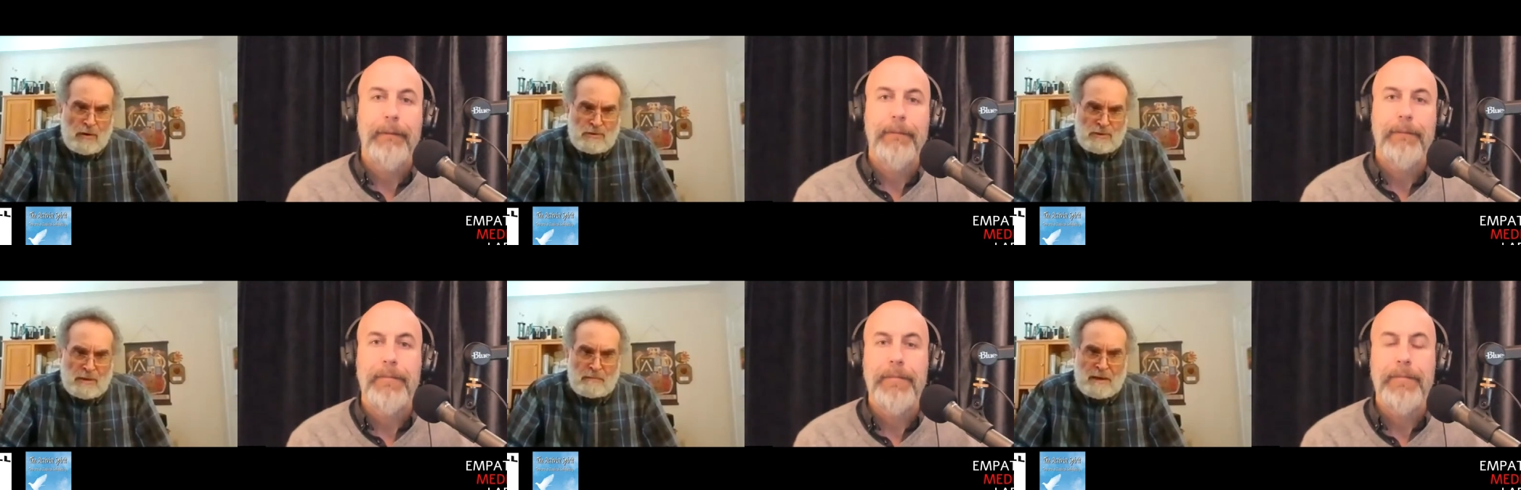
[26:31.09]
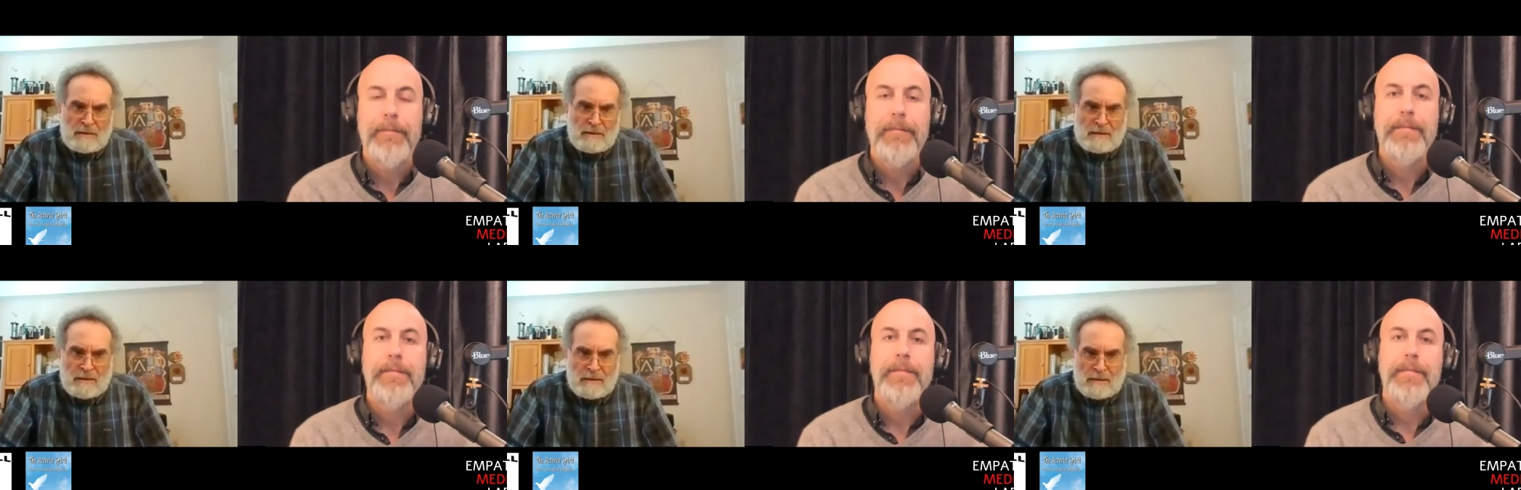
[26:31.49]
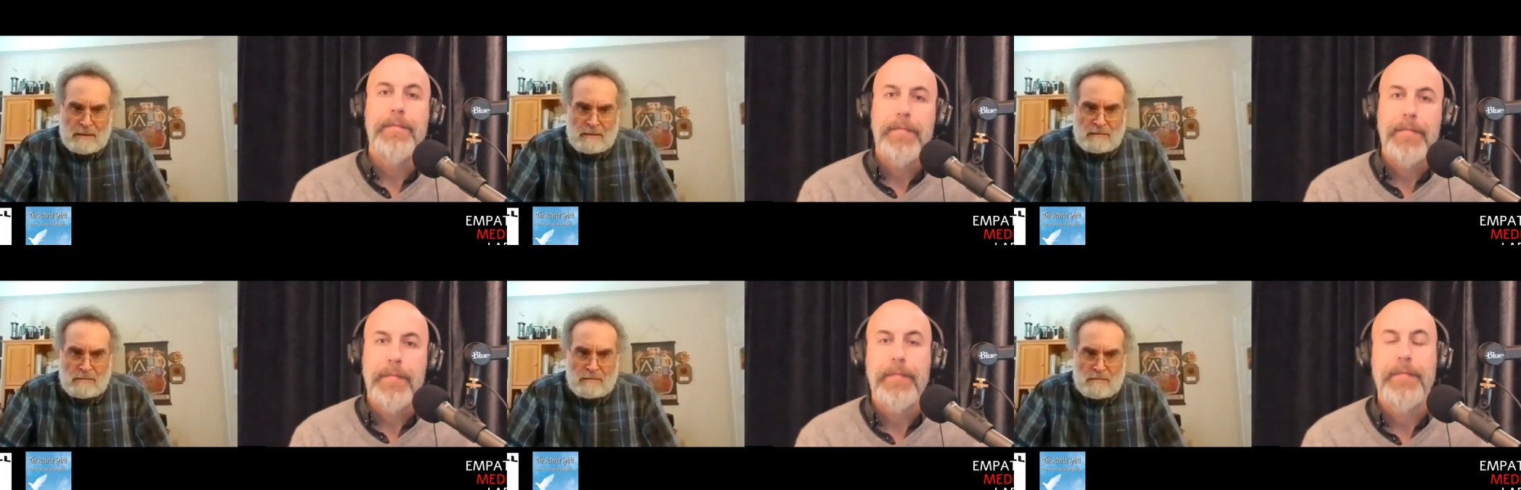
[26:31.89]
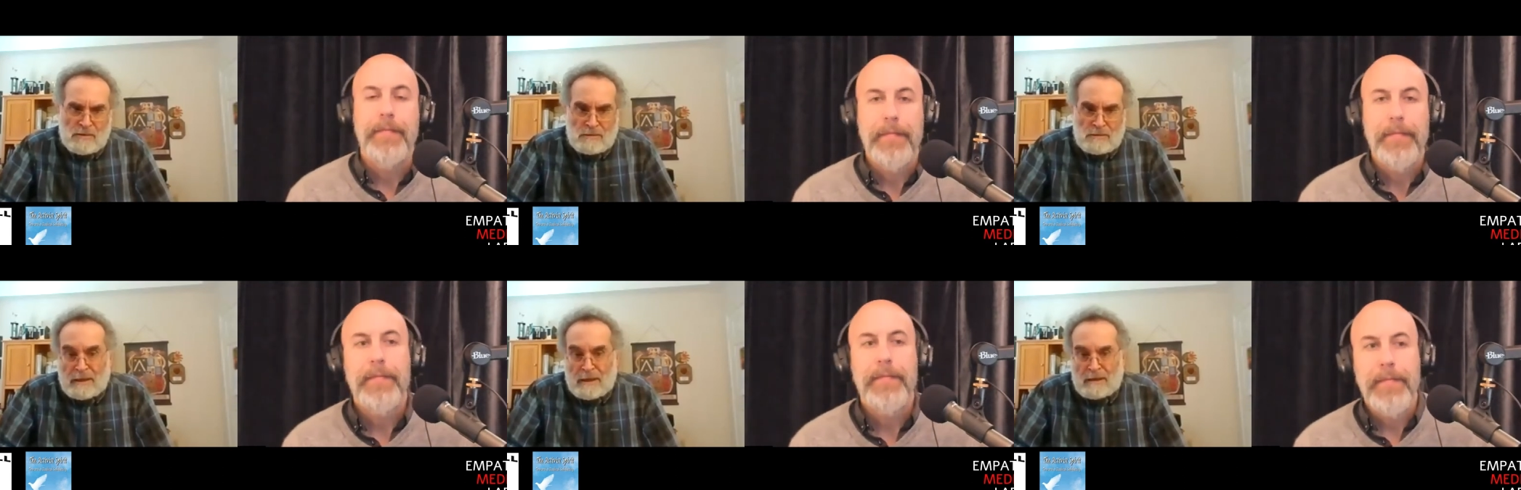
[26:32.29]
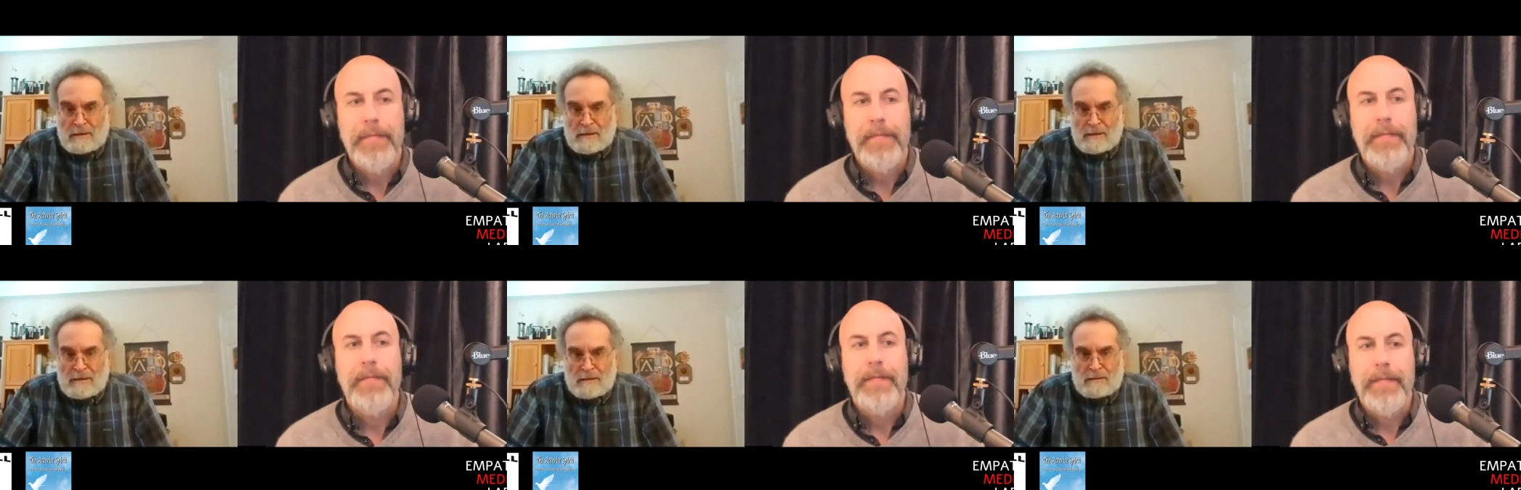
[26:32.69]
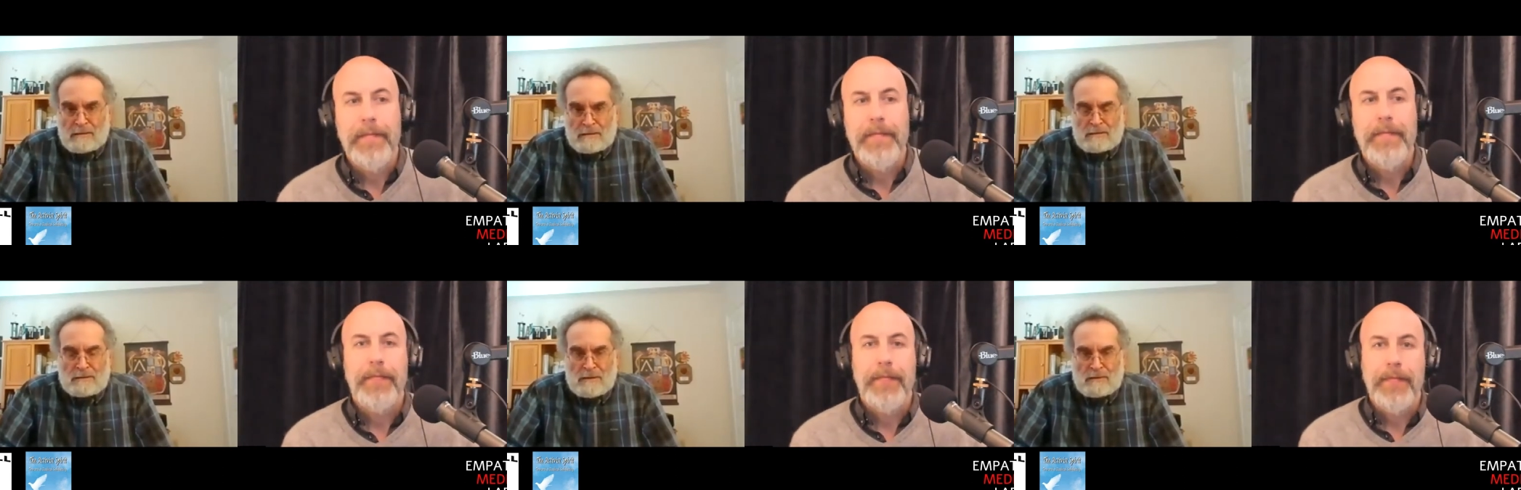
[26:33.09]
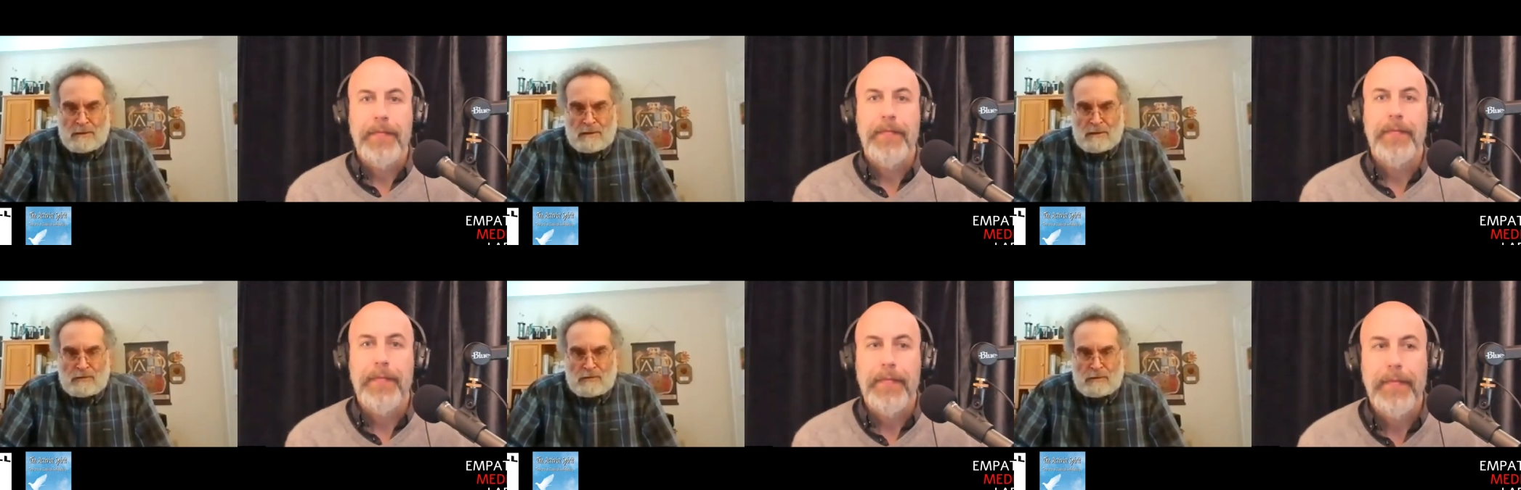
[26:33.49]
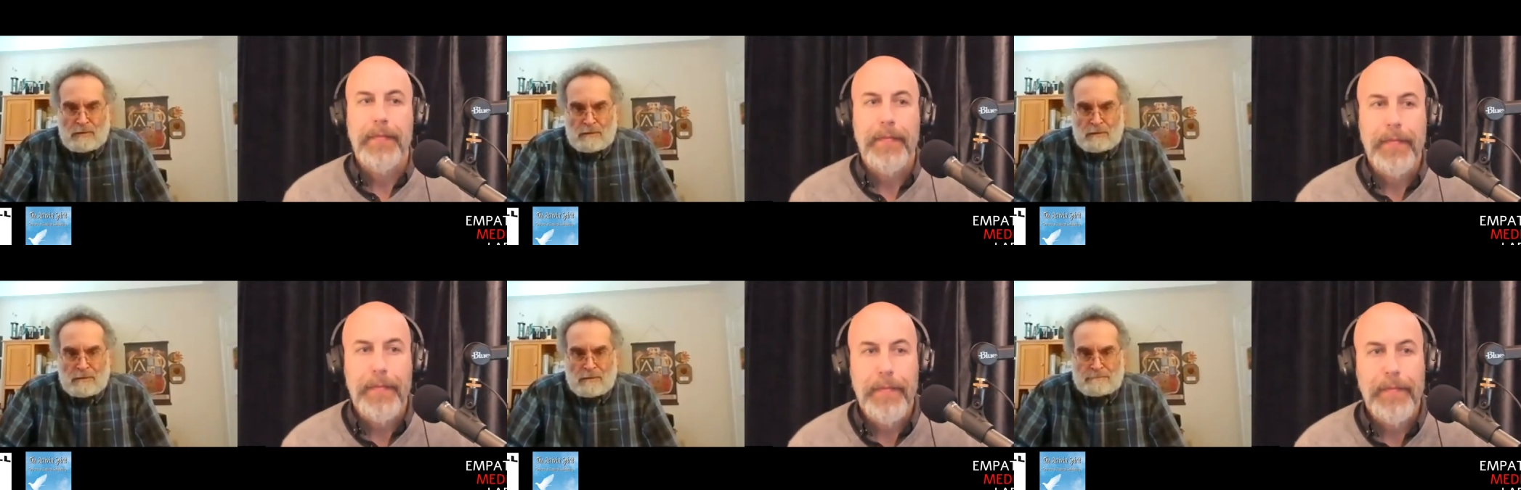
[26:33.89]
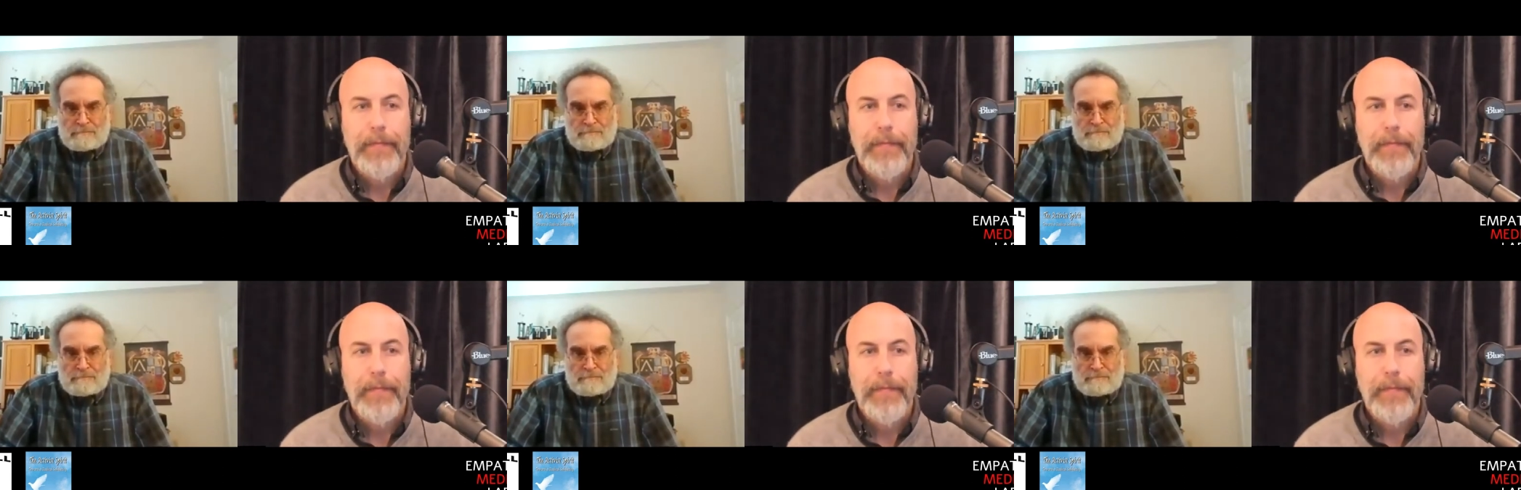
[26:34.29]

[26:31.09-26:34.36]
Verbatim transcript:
Speaker 1: post-apartheid society in South Africa.